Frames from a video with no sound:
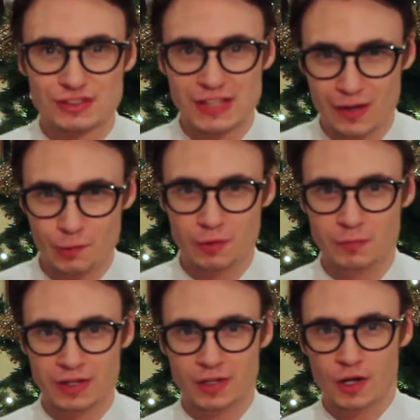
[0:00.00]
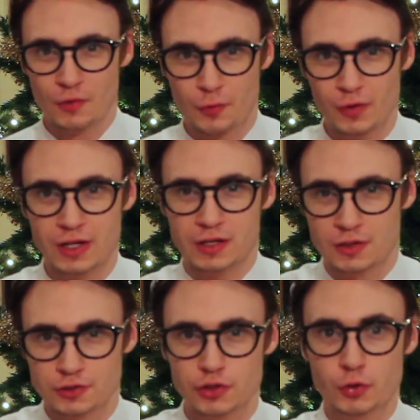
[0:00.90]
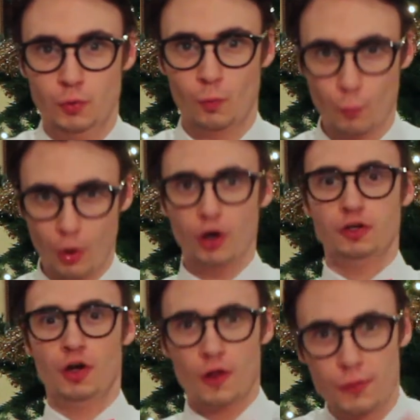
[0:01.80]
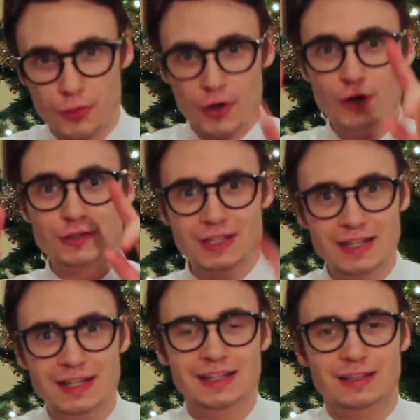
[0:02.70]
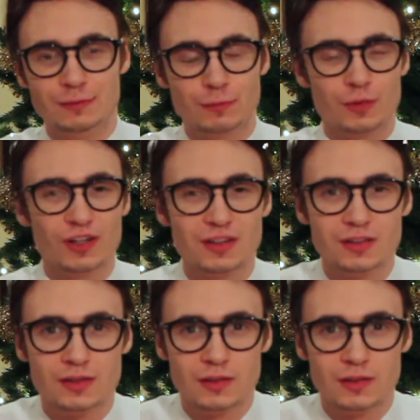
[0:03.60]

say it with me. Three, two, one, thirteen. What?